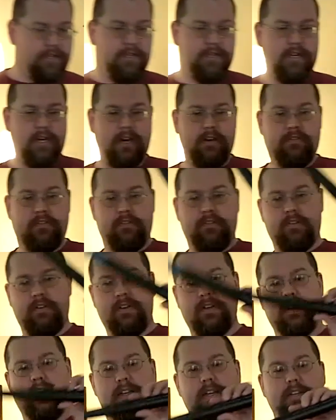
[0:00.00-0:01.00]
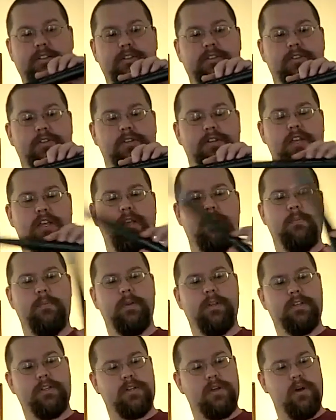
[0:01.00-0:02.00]
stuff. It's cheap,
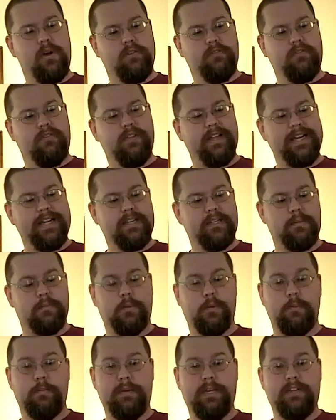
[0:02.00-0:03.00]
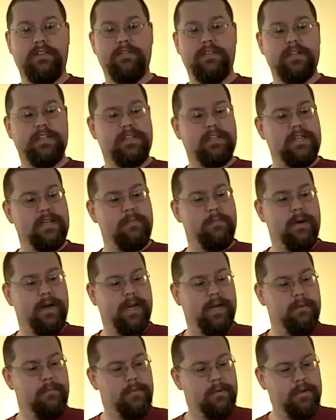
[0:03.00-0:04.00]
it's called flexible PVC
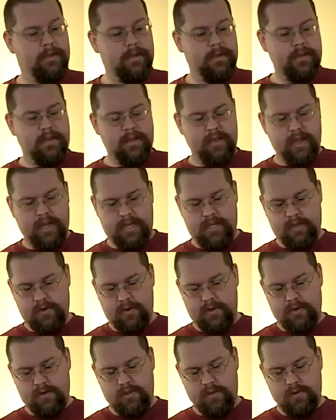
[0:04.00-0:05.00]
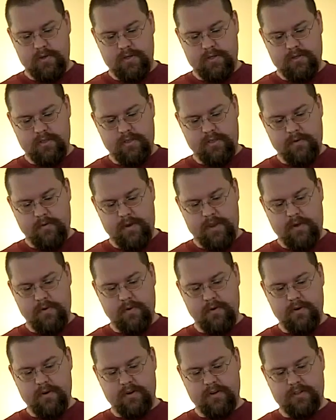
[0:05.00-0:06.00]
pipe. I use the
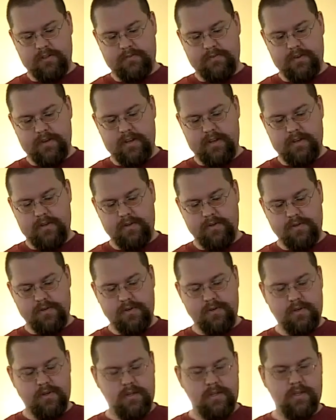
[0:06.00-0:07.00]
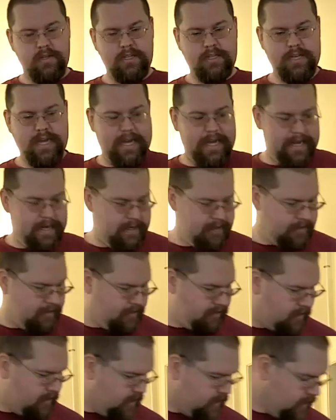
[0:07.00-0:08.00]
3/4 of an inch size,